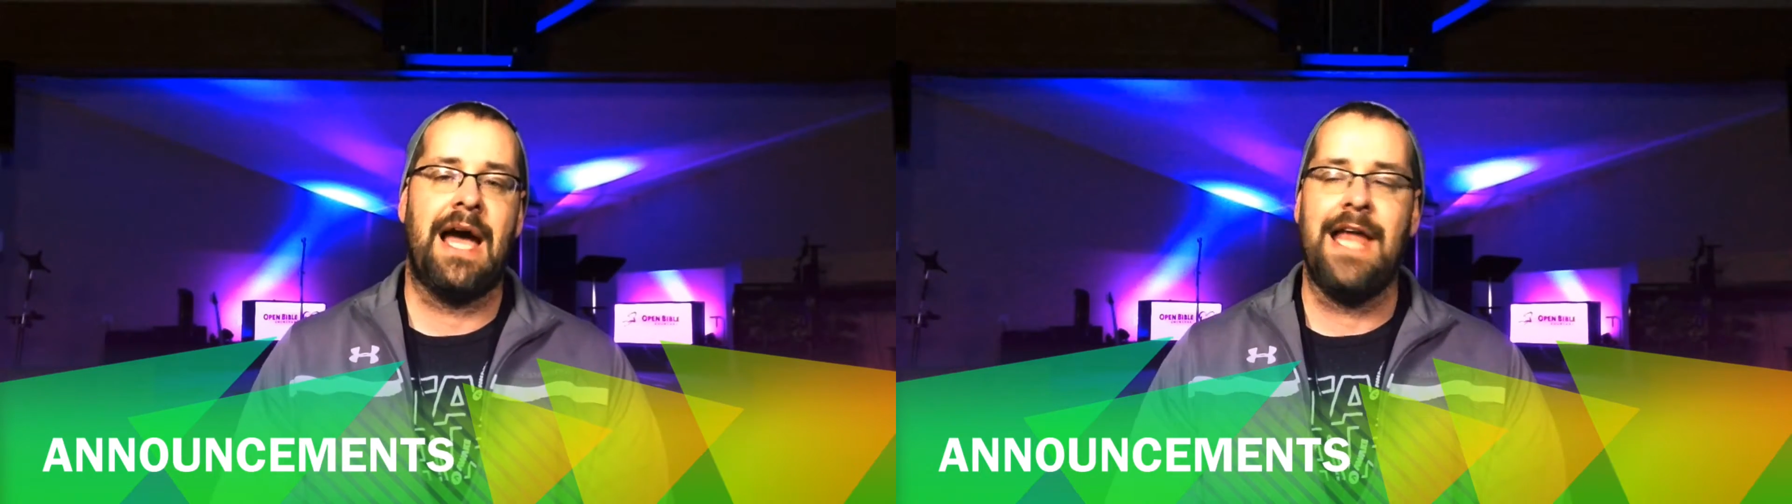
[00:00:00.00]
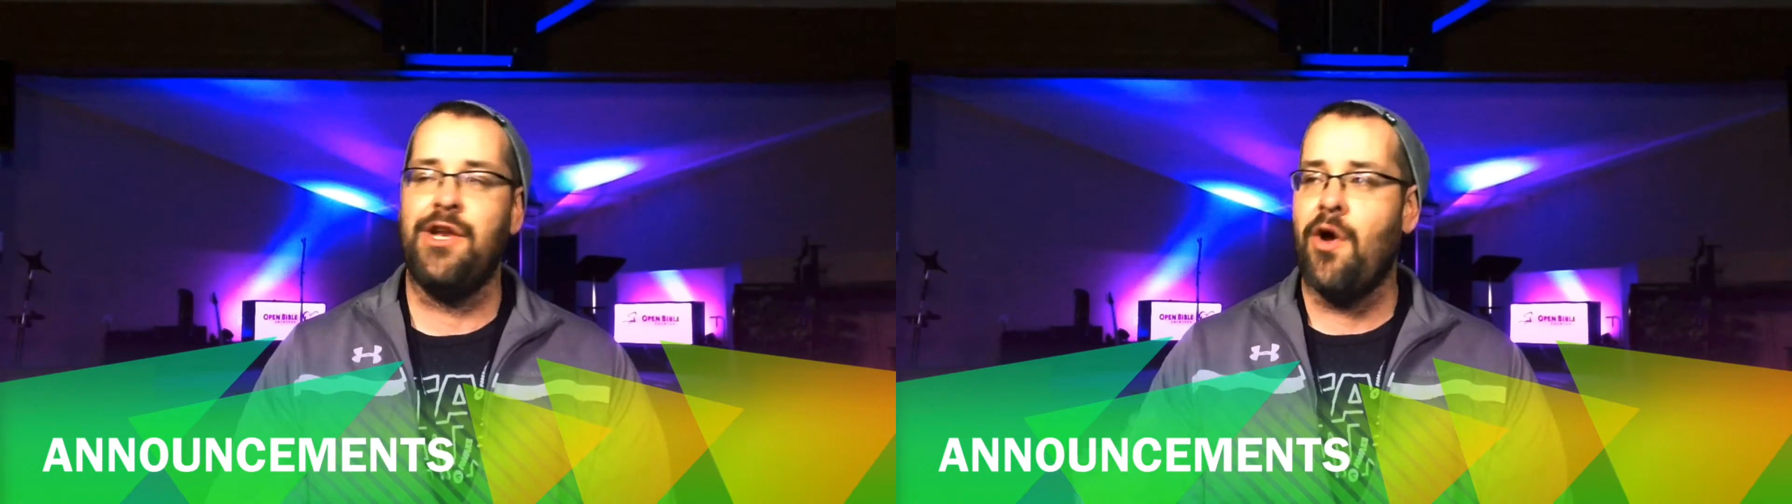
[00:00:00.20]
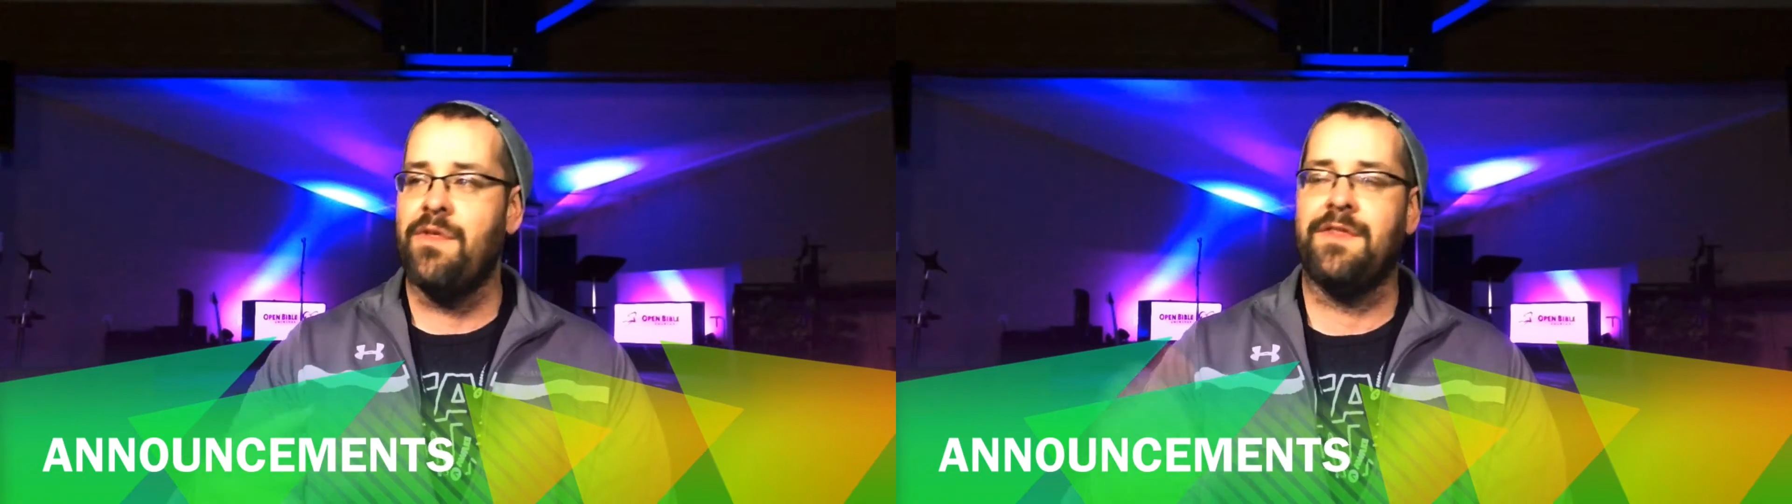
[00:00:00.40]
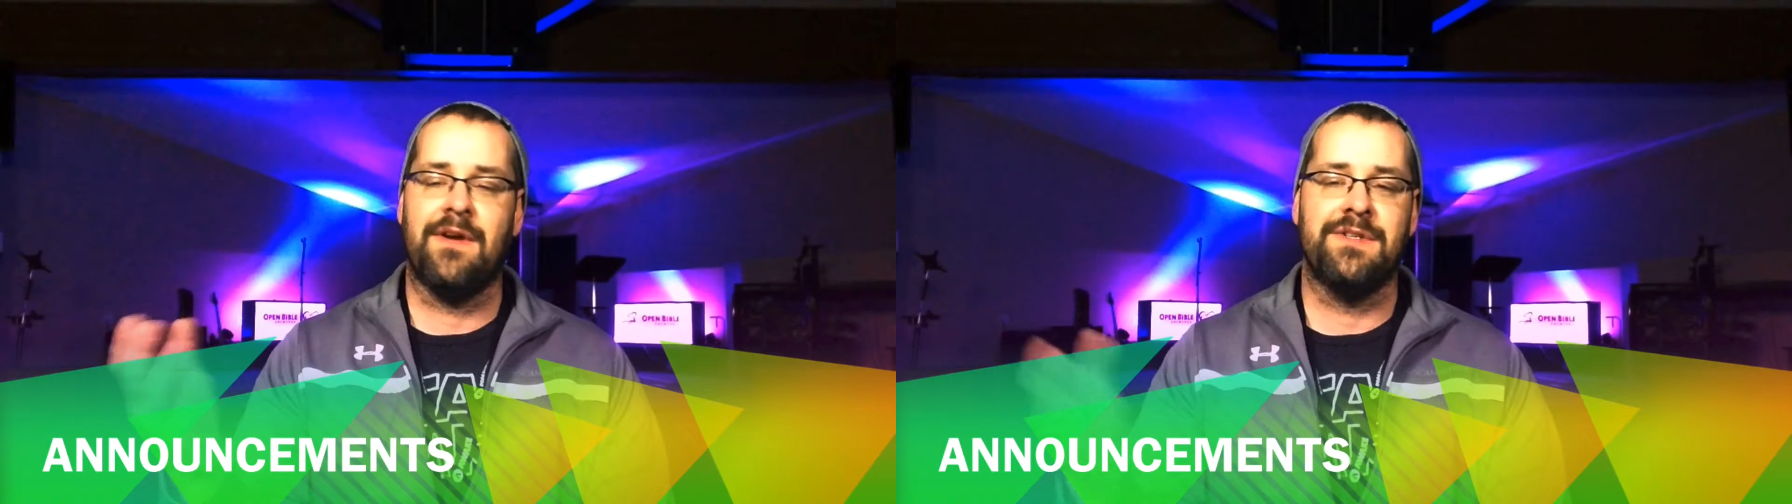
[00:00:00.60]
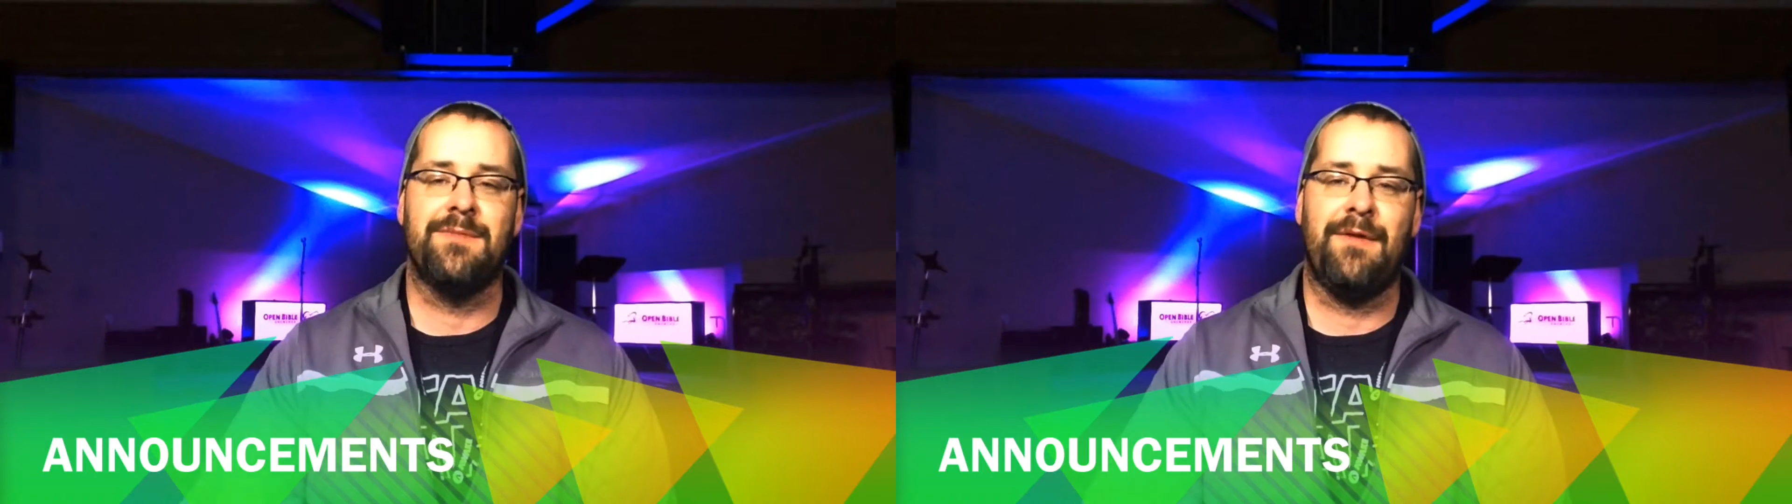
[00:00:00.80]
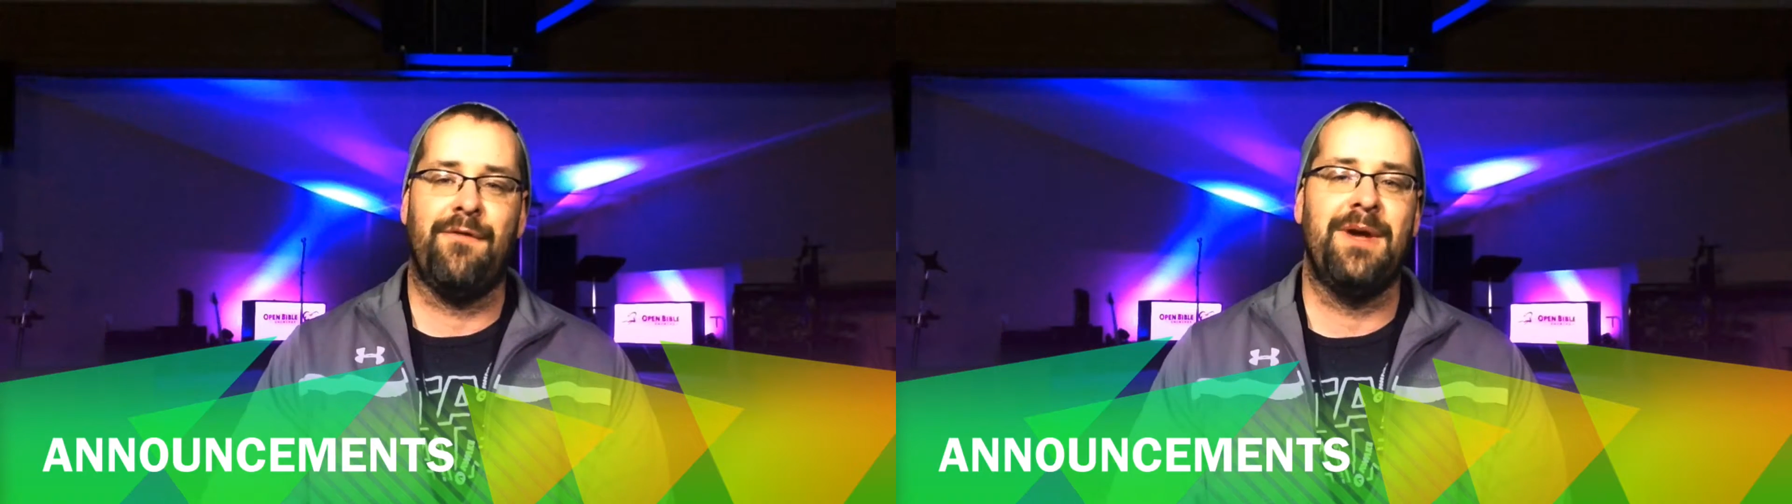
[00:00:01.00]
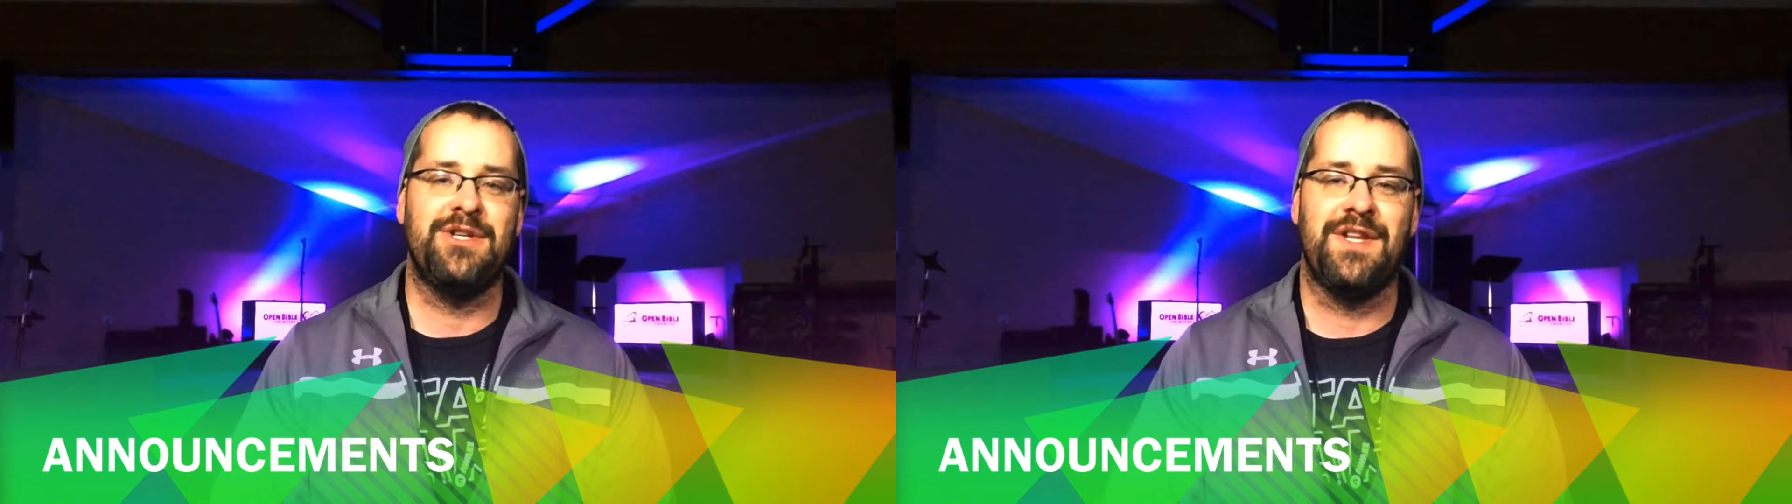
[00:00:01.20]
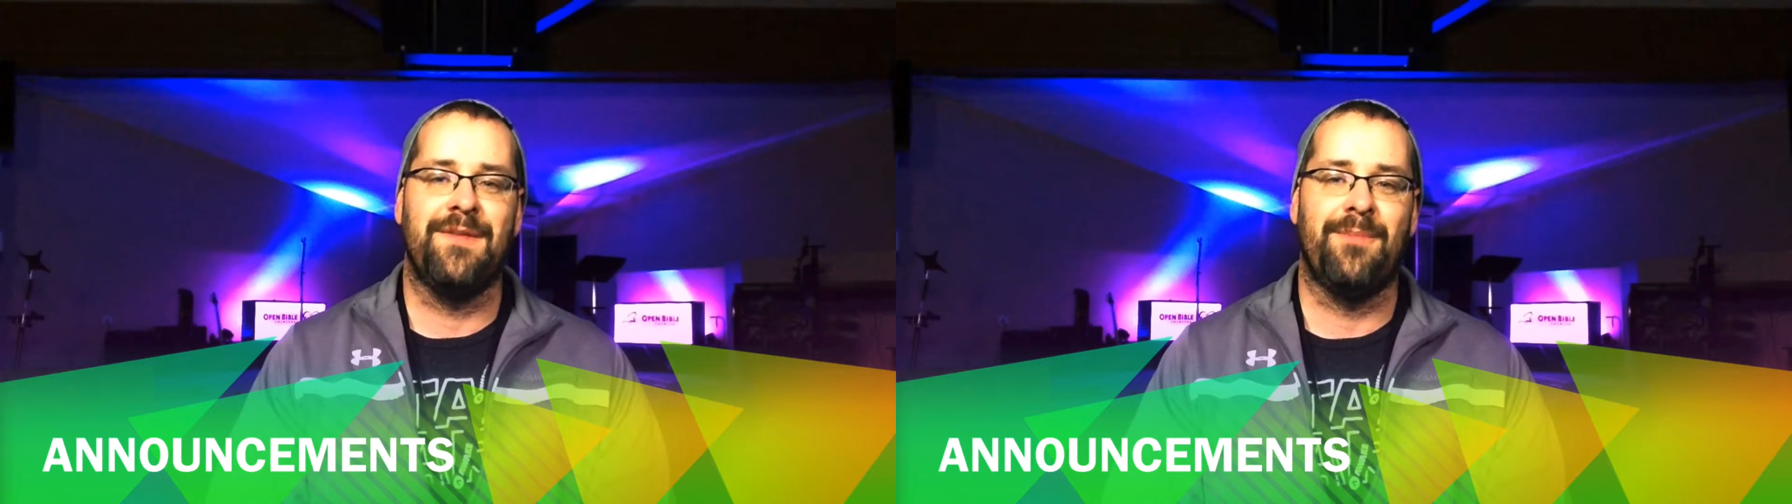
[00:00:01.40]
I know that there's some
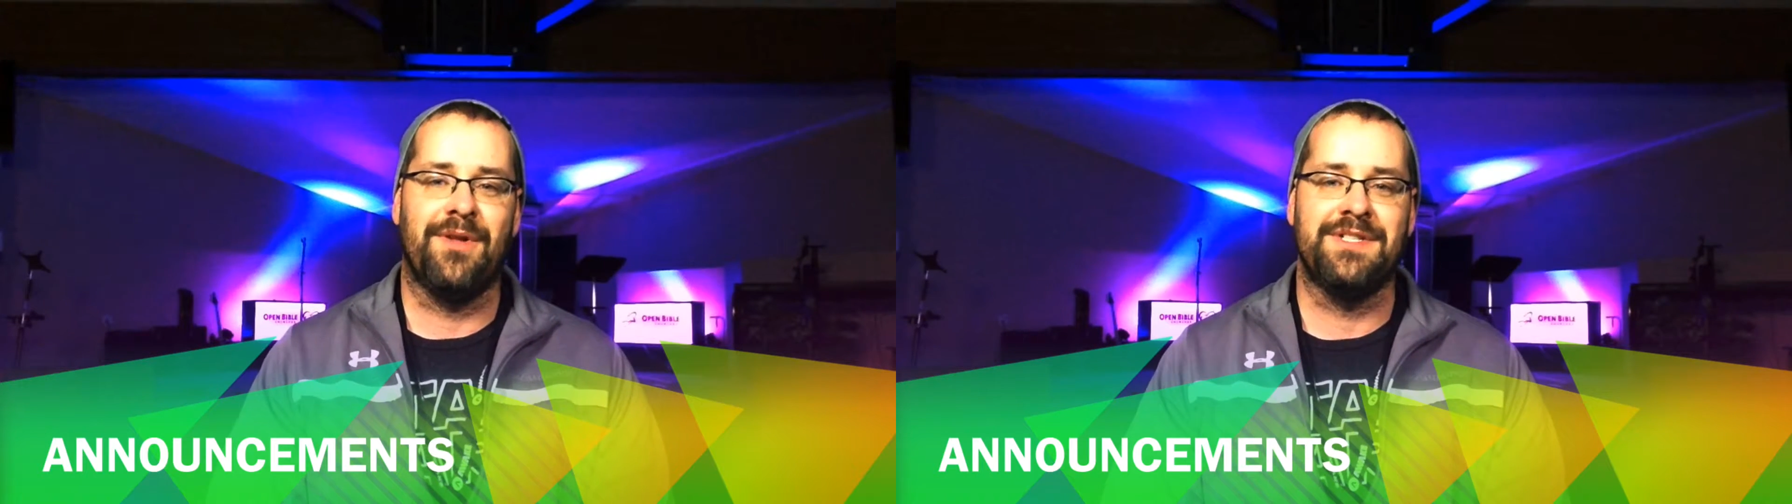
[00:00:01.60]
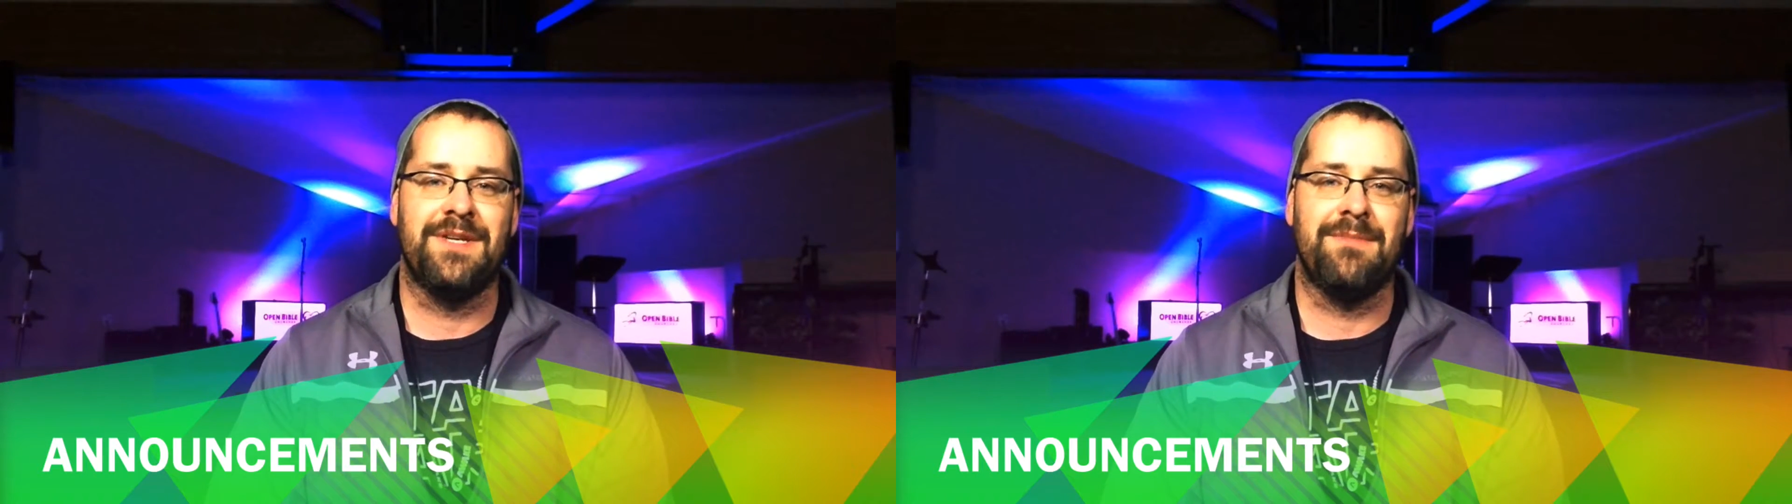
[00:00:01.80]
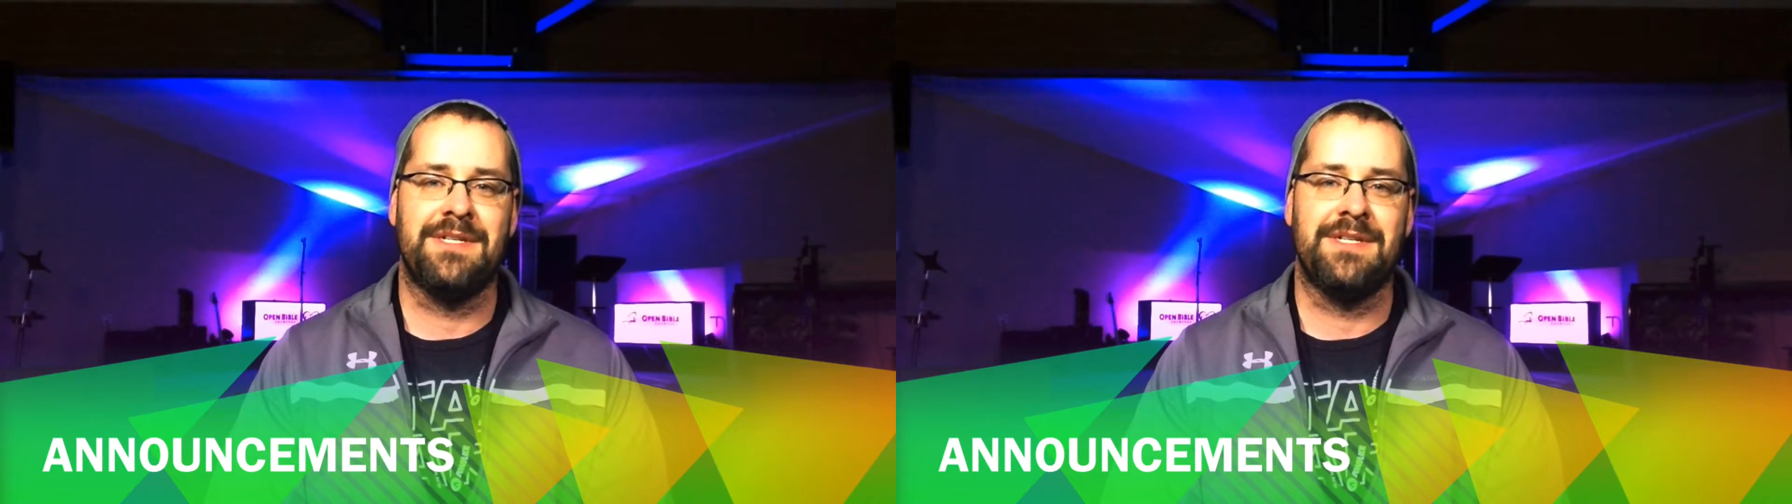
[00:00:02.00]
information in the bulletin,